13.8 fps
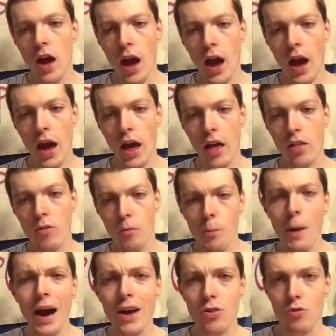And
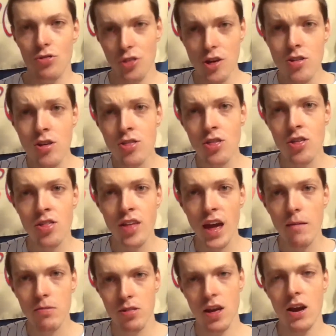mind you, this is the
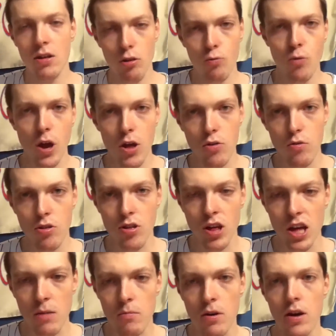same Texas Rangers
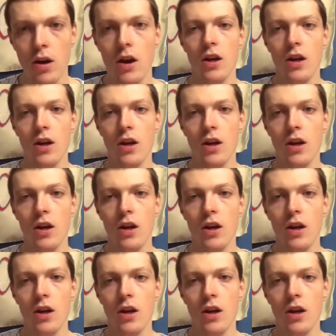team